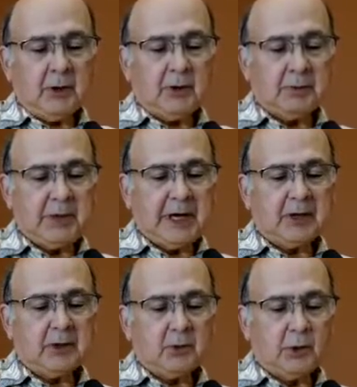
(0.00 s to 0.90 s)
What
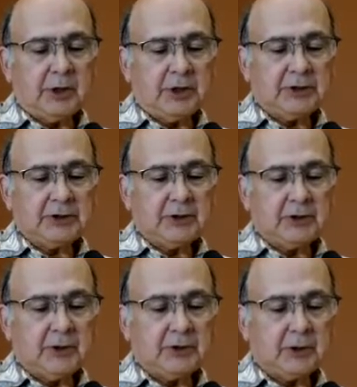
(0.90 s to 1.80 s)
mattered
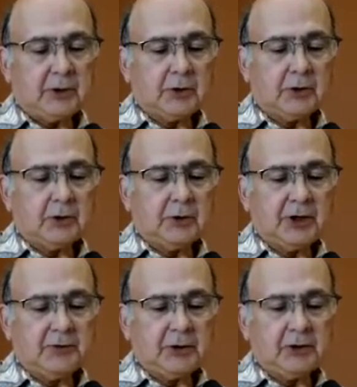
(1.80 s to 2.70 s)
was that the girl
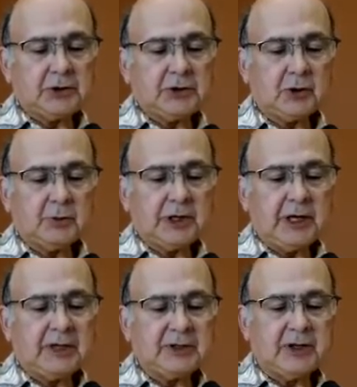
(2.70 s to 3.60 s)
giving the sermon
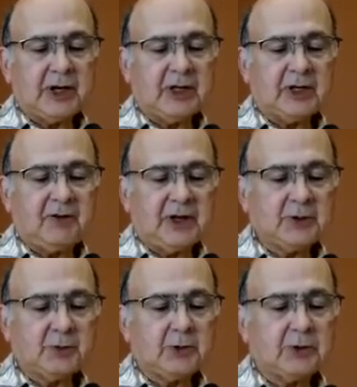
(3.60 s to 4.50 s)
last night at
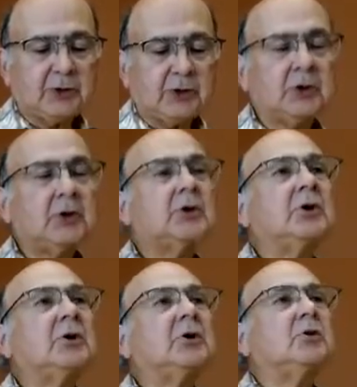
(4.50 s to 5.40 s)
Vespers
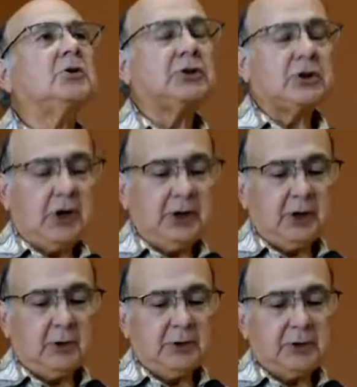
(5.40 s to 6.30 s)
was
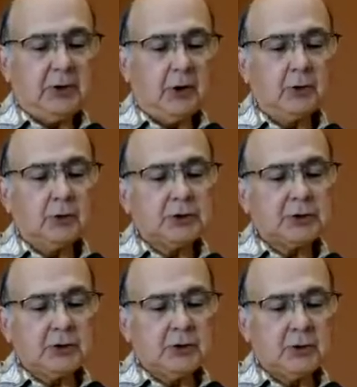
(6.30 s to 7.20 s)
talking with
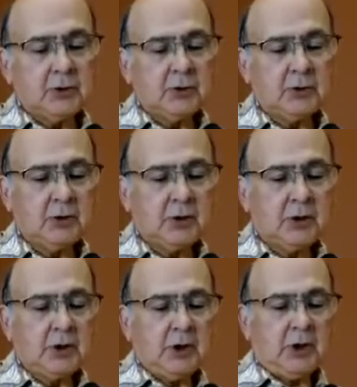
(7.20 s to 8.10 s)
notes,
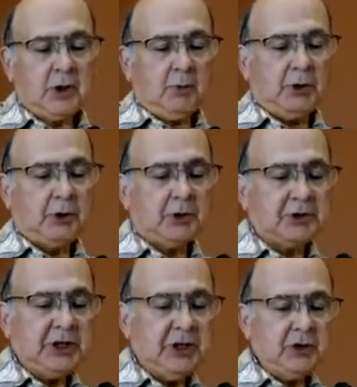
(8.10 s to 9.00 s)
but her
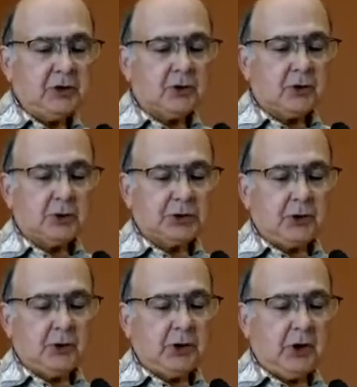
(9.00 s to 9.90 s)
t shirt was
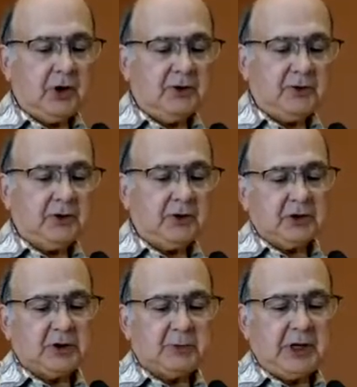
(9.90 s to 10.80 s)
going off into the
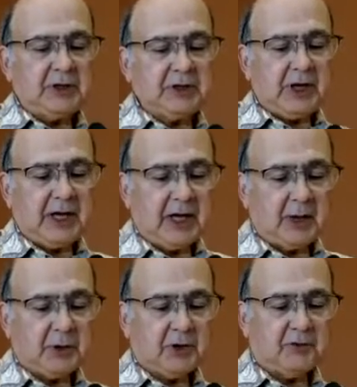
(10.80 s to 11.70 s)
space high
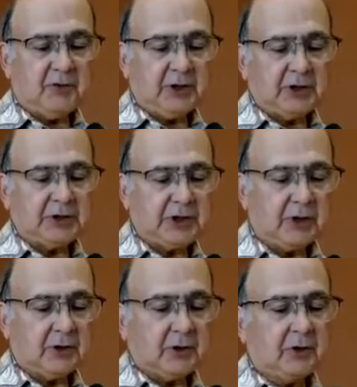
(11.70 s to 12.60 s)
up in the village
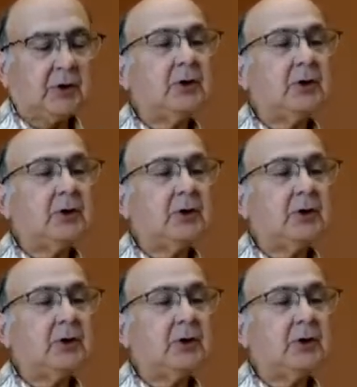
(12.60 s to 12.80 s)
center,